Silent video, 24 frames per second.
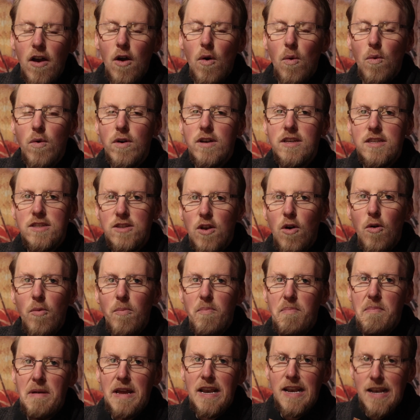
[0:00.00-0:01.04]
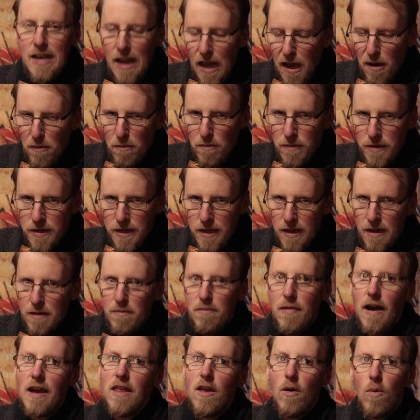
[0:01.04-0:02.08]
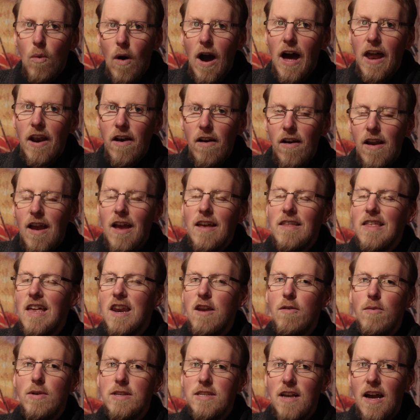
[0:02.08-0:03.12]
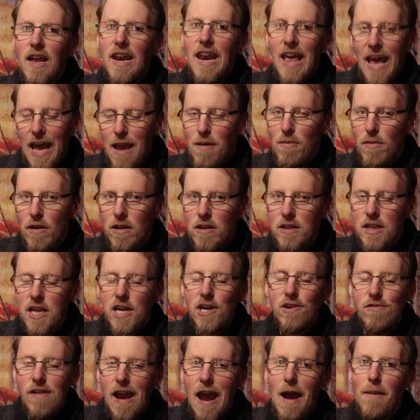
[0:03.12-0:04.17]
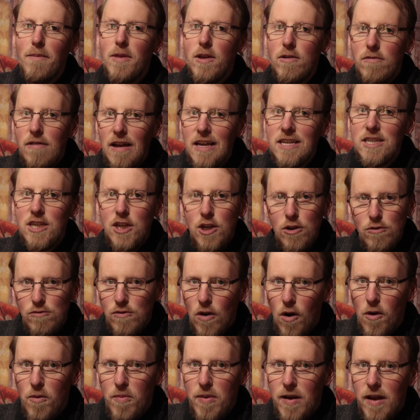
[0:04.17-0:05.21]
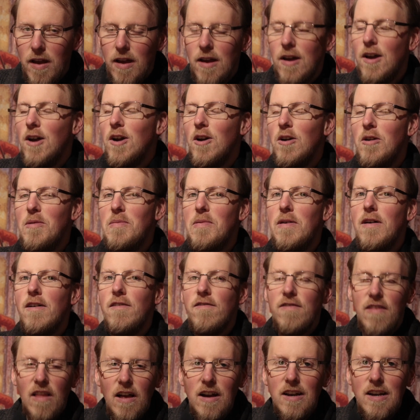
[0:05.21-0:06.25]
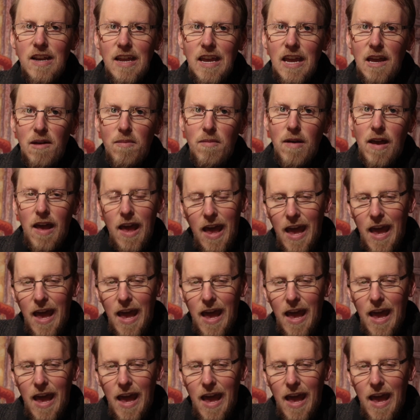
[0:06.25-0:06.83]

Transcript: was so benumbed by the water that he was unable to grab the rescue rope who flung to him,